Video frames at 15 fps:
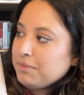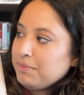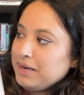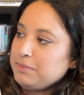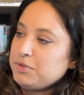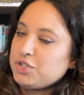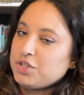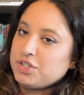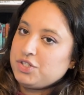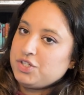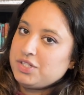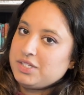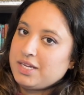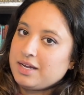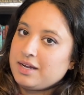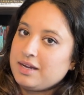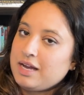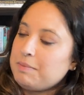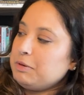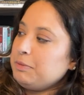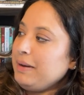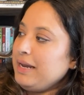but I'm sure it's just like a
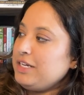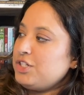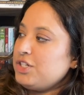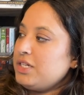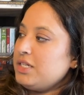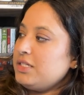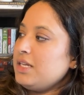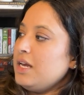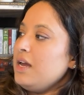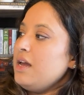couple pages